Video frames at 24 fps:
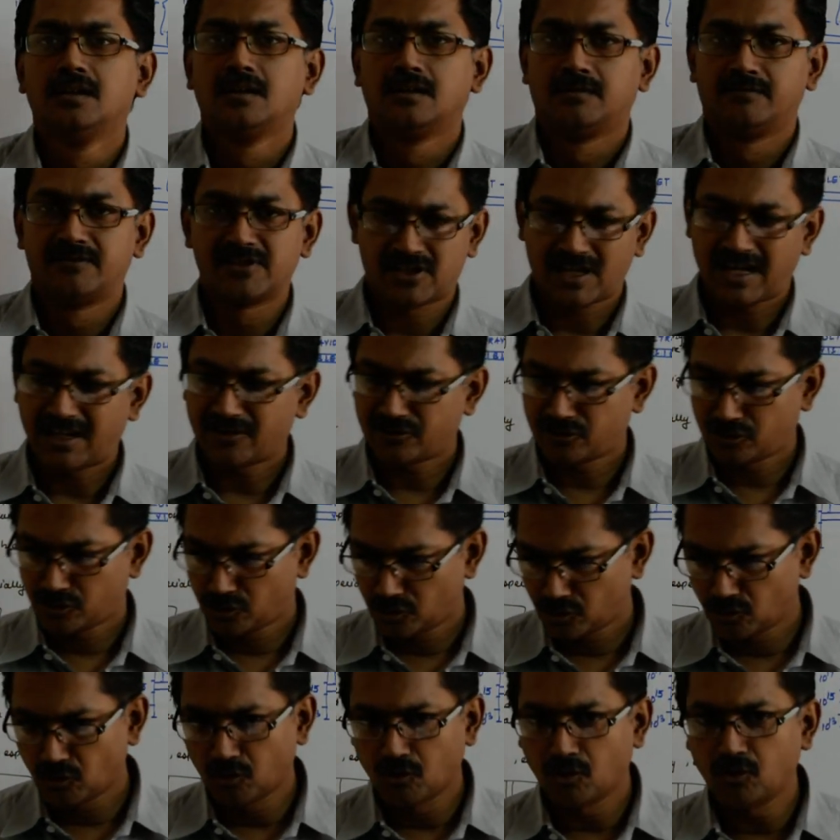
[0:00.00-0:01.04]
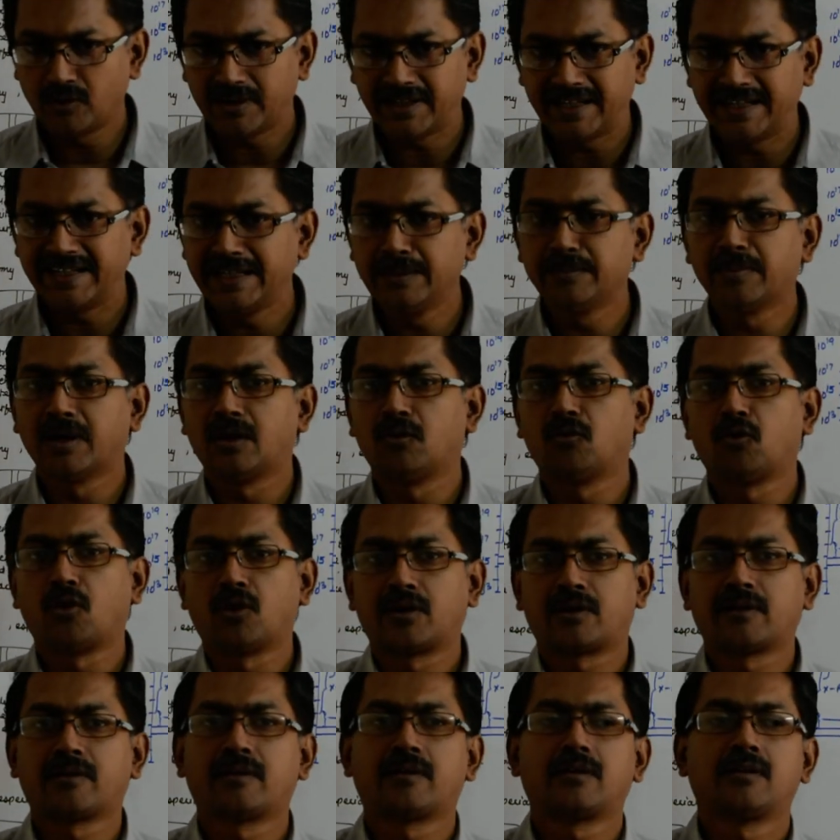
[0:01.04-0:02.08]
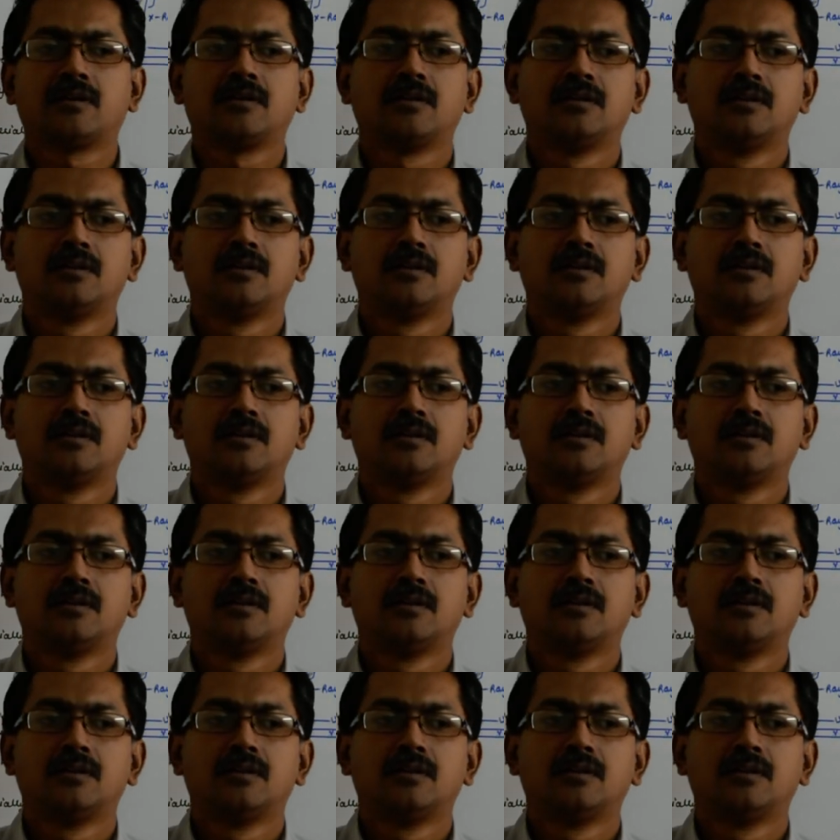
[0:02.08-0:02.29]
which has no edema, water